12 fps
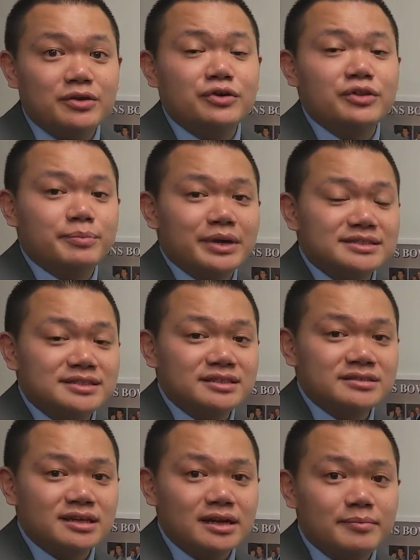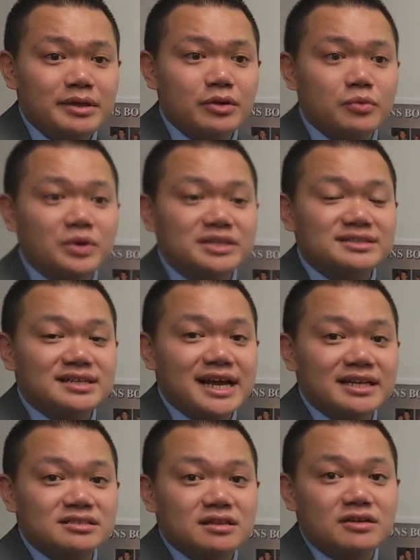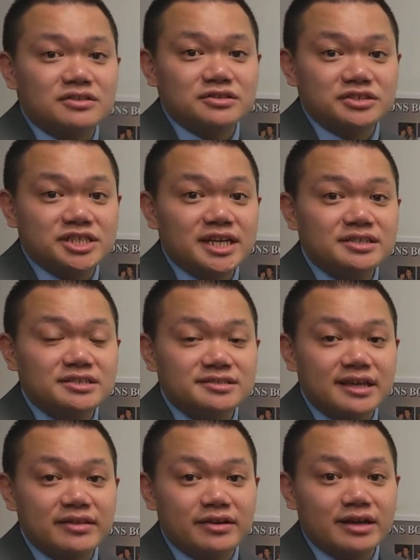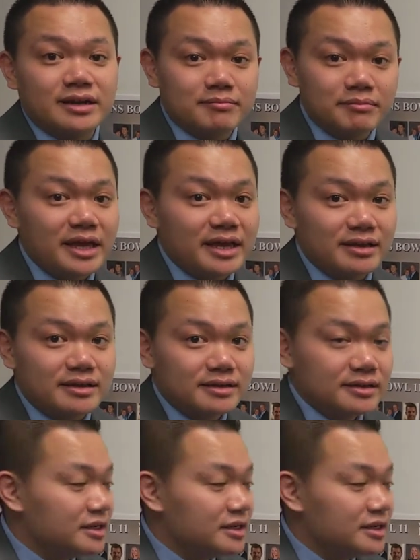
who the president is going to be, or what tax laws or changes that they're going to make?